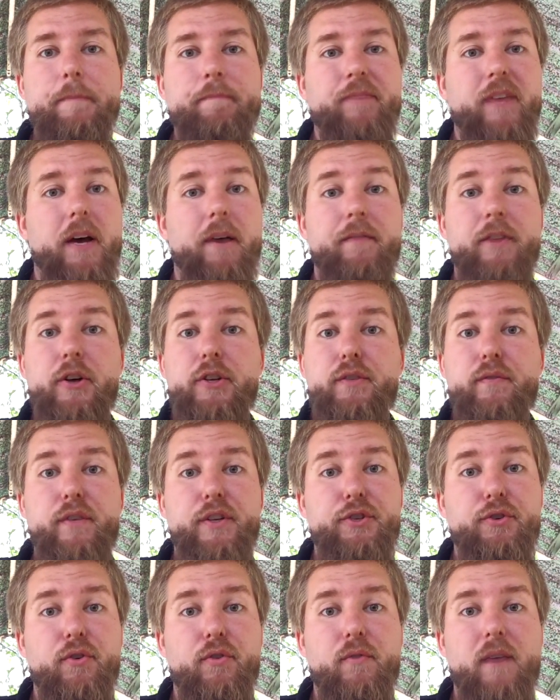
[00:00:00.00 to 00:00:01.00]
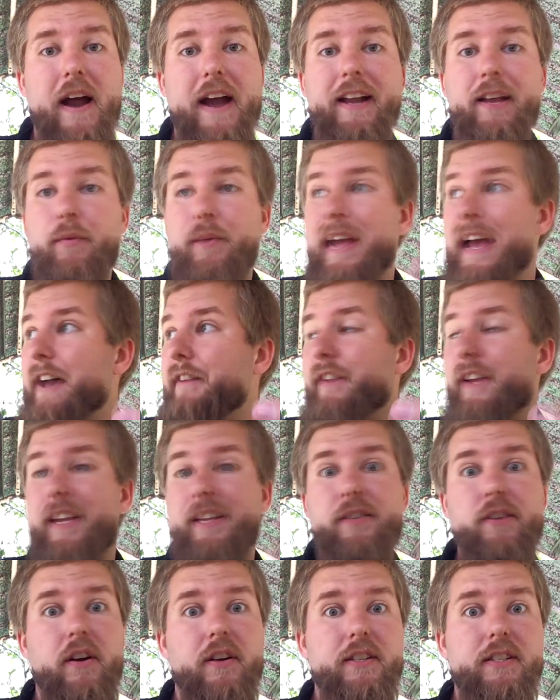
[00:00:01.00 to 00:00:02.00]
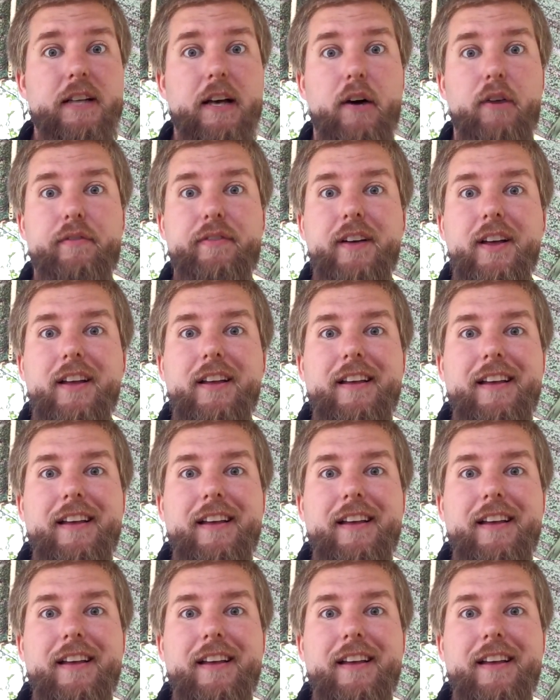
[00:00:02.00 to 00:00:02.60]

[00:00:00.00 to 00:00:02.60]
Those of us who are writing, we have kids ourselves,